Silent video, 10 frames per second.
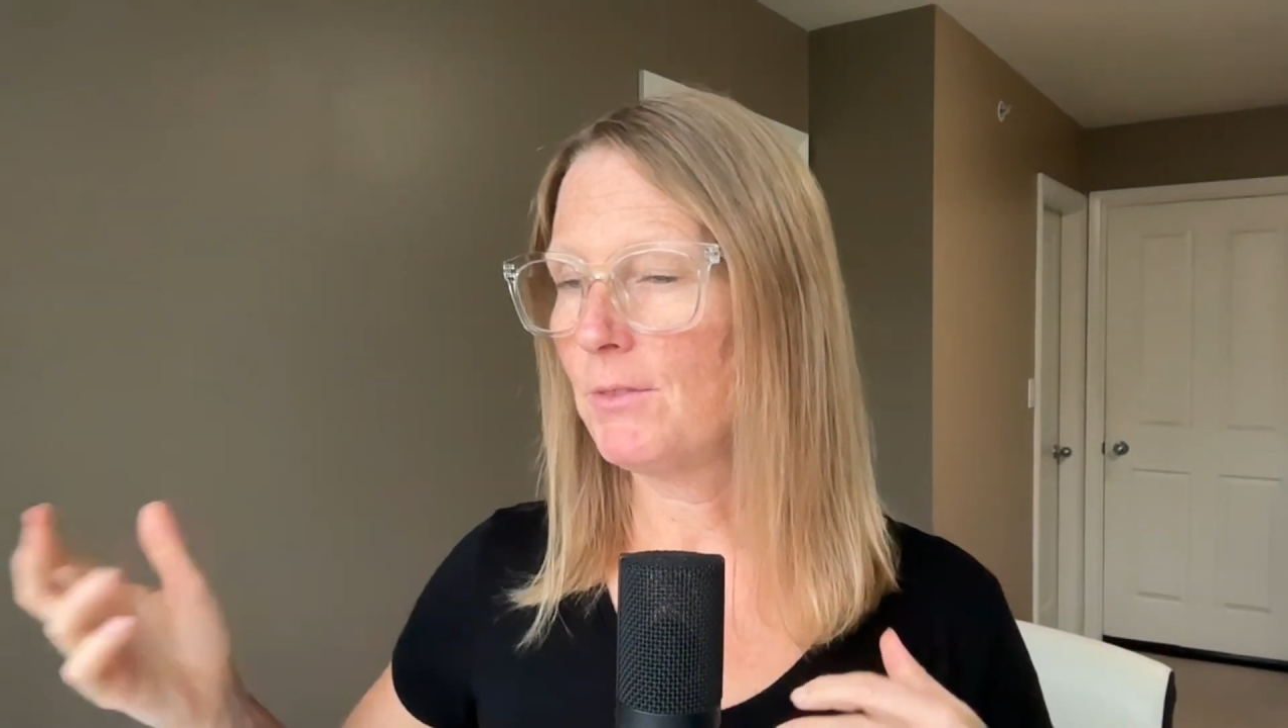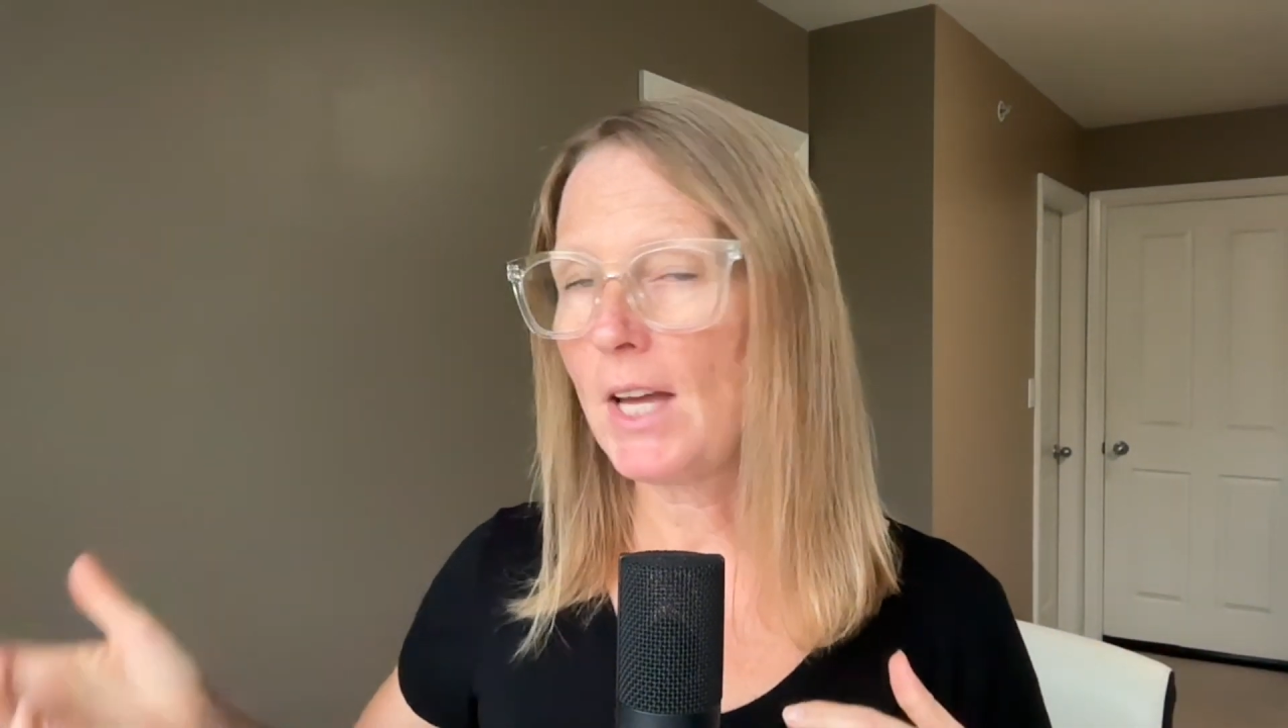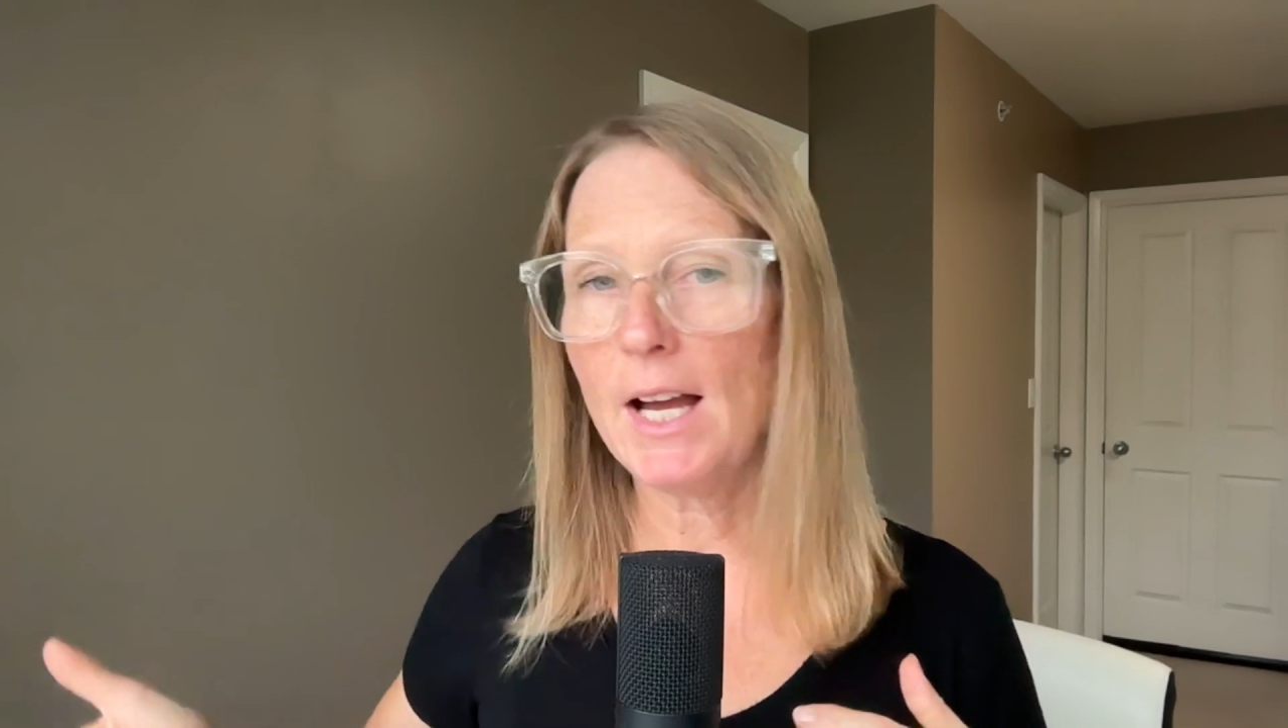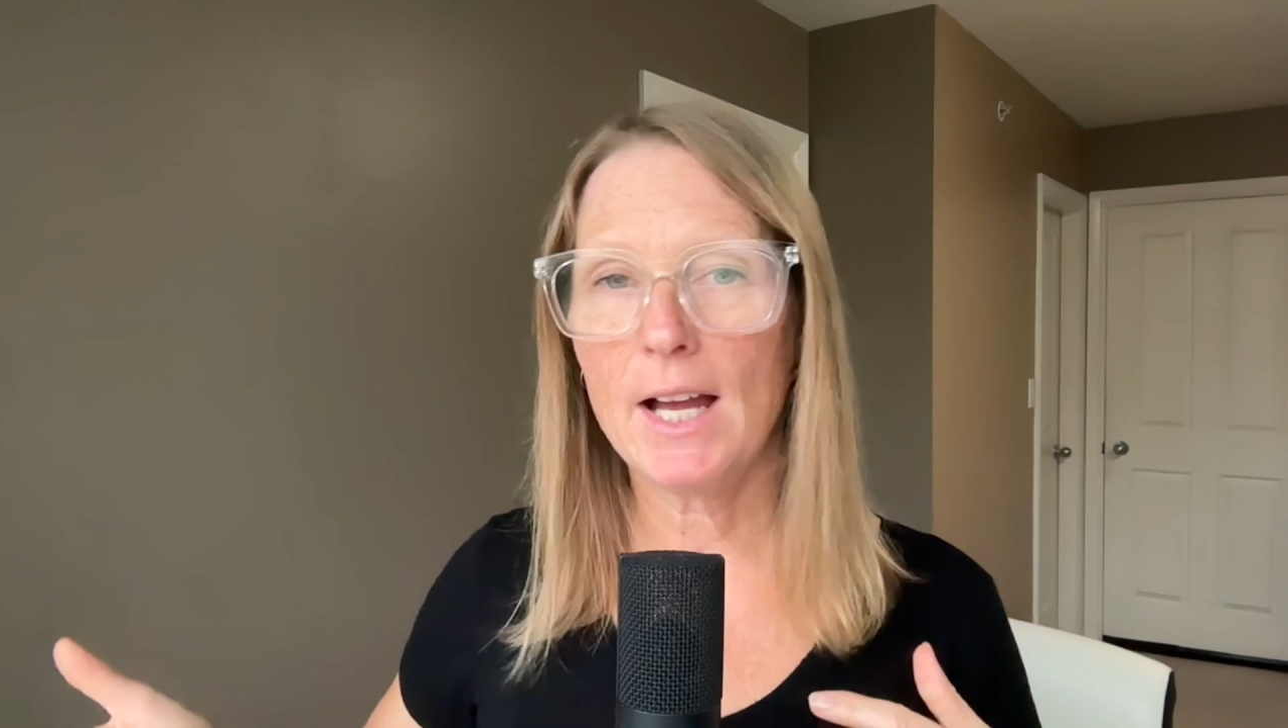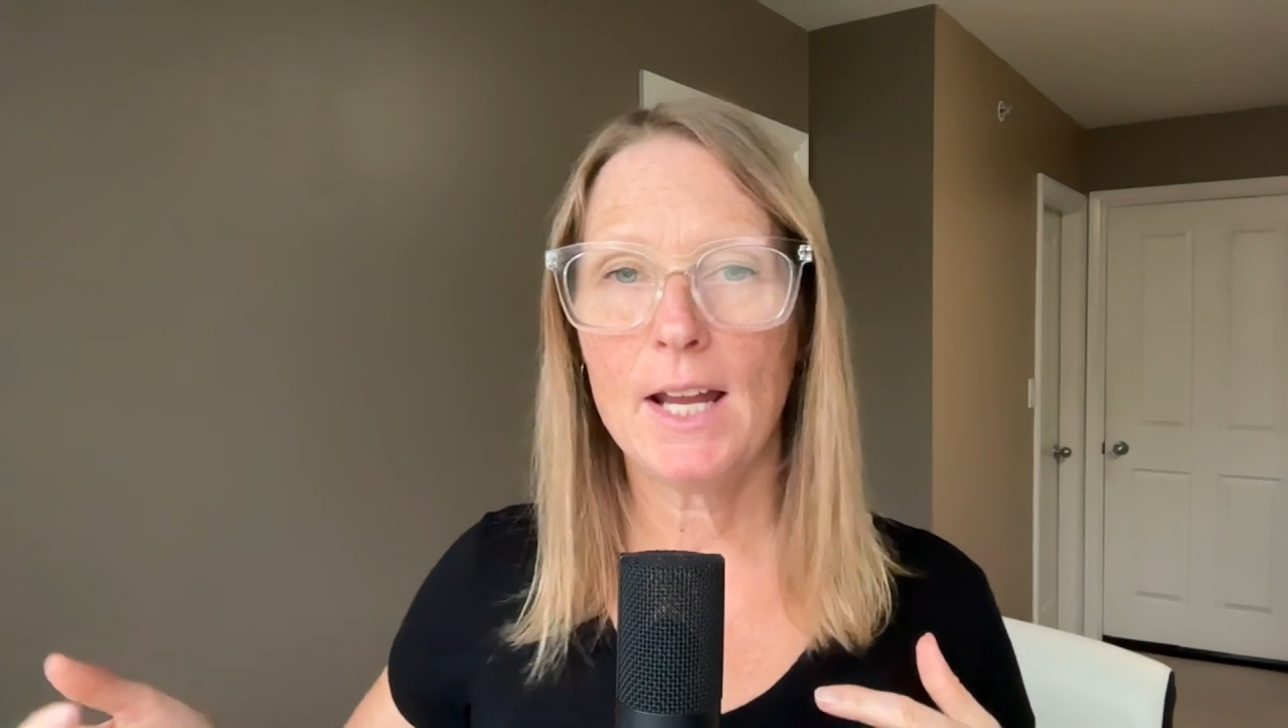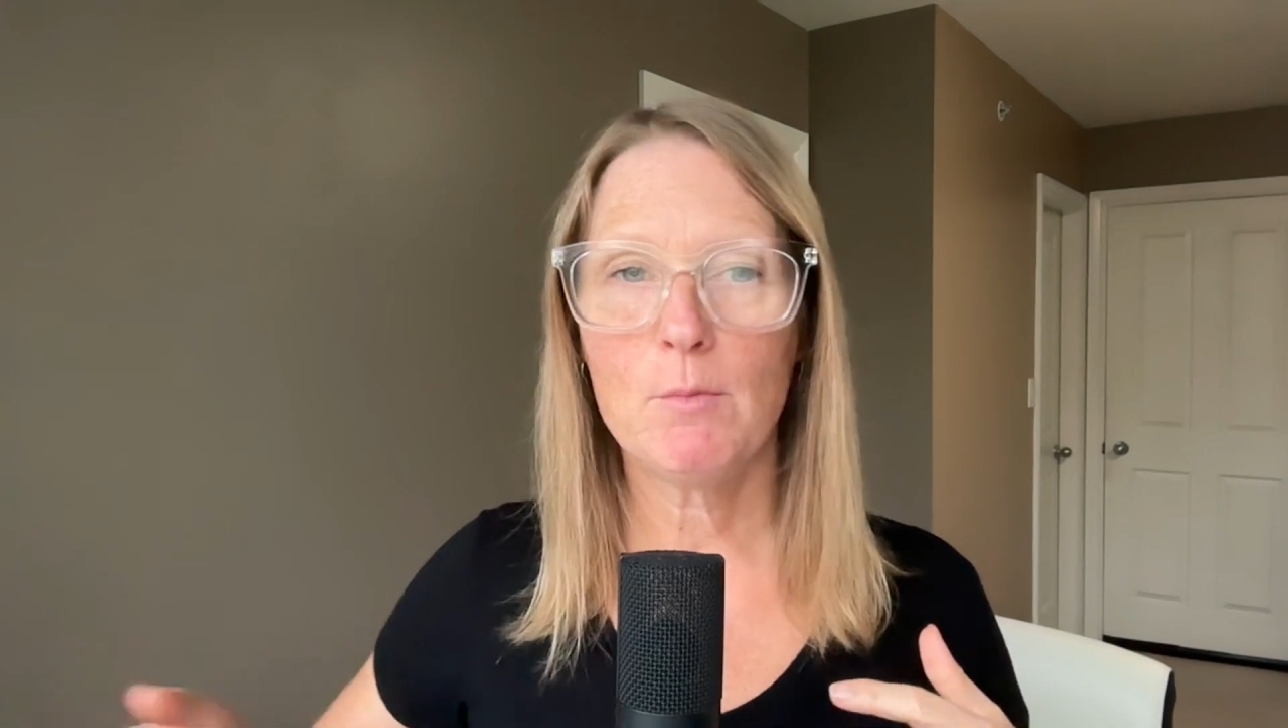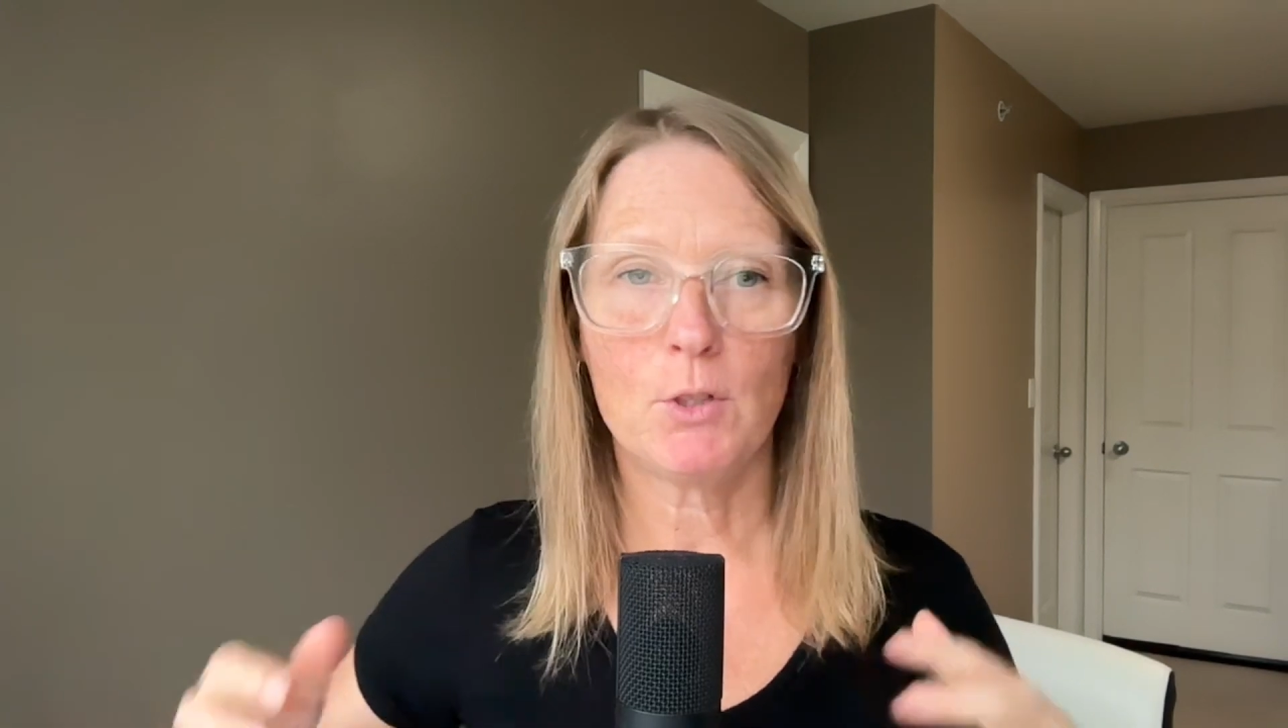time